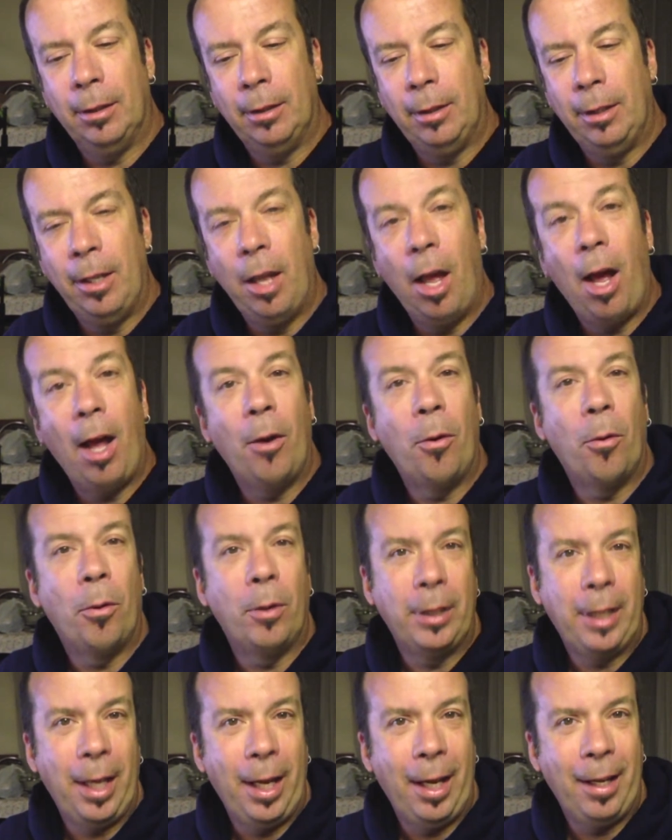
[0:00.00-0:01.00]
not
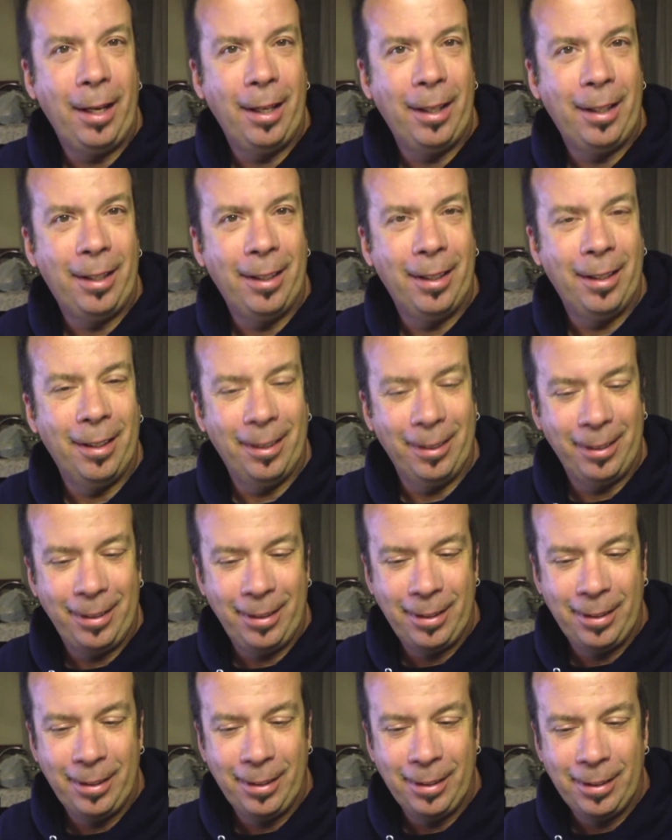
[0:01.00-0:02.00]
organic
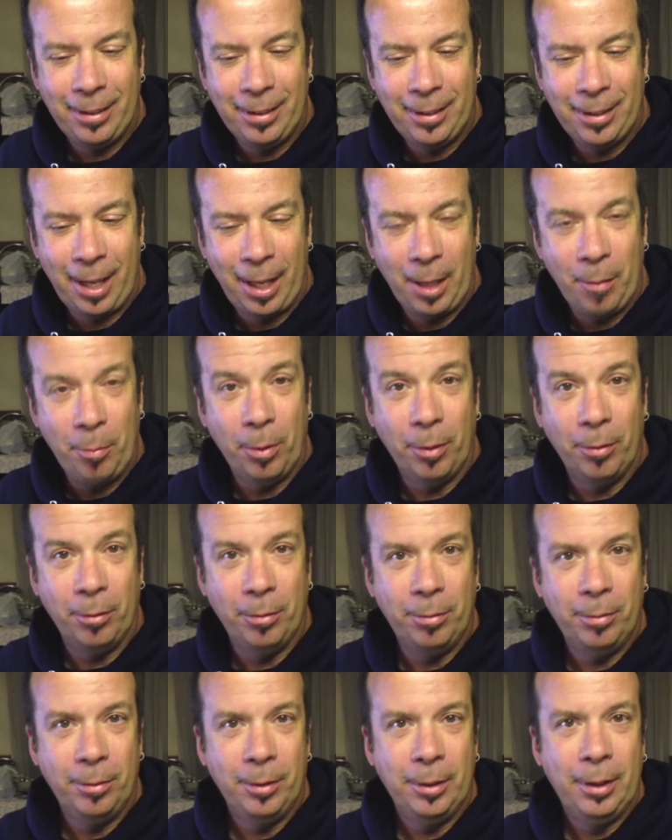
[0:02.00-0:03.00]
type of
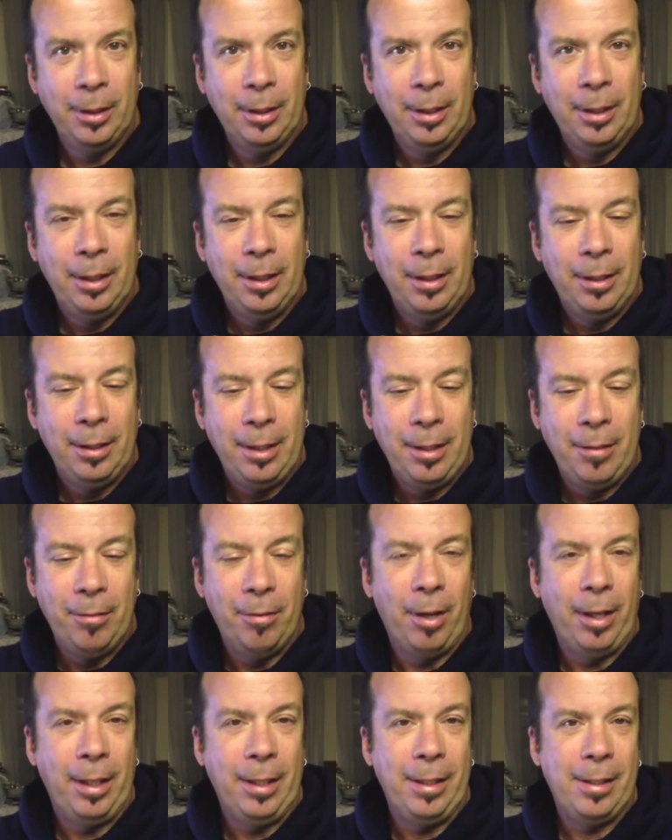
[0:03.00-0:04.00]

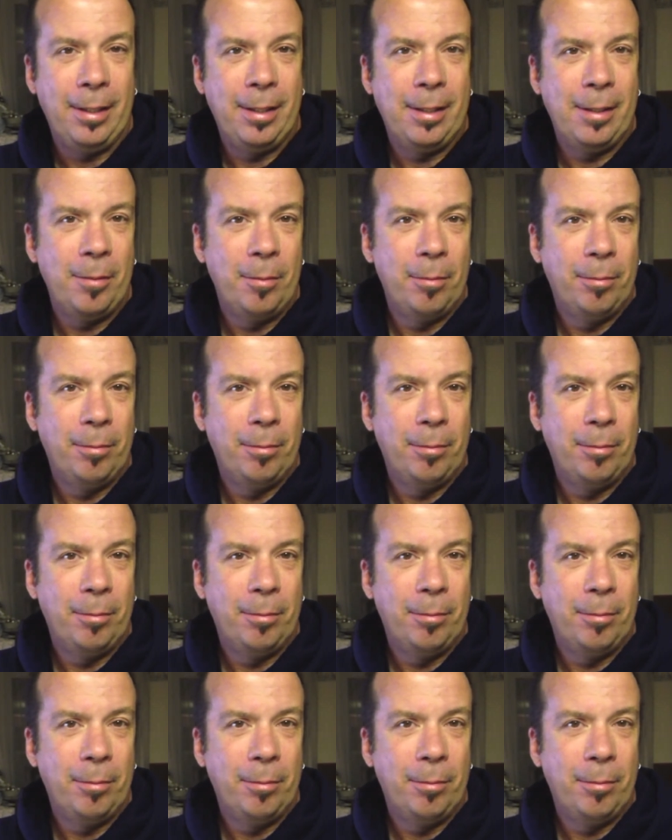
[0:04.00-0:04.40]
device.